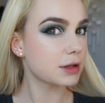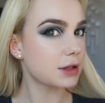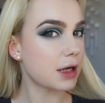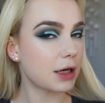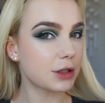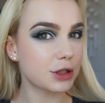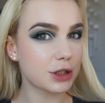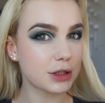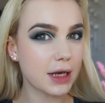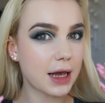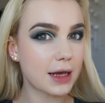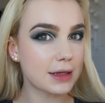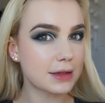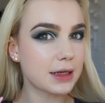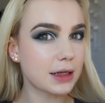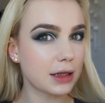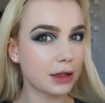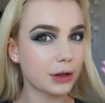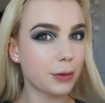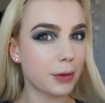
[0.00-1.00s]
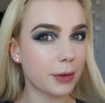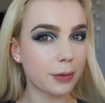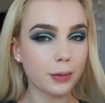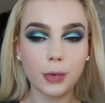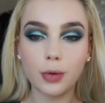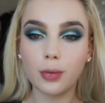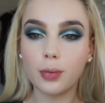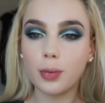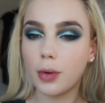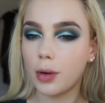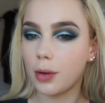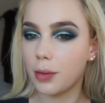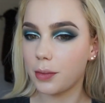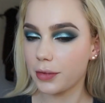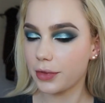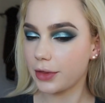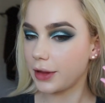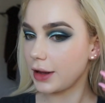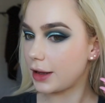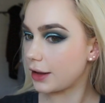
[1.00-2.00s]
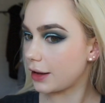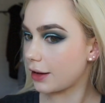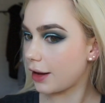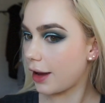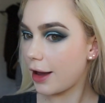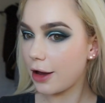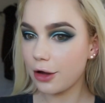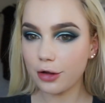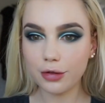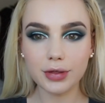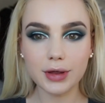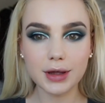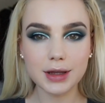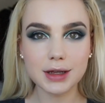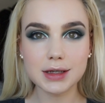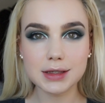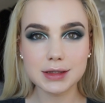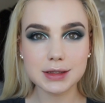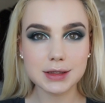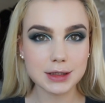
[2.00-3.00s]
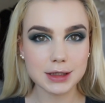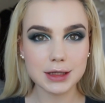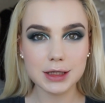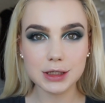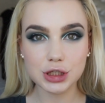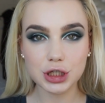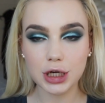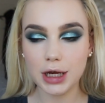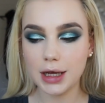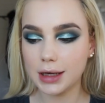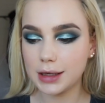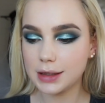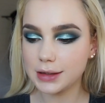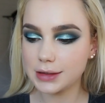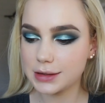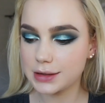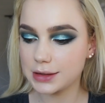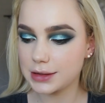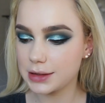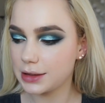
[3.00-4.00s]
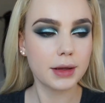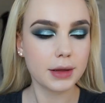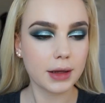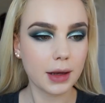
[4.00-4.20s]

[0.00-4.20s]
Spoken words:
So it just adds a little bit more warmth and healthiness to the cheeks.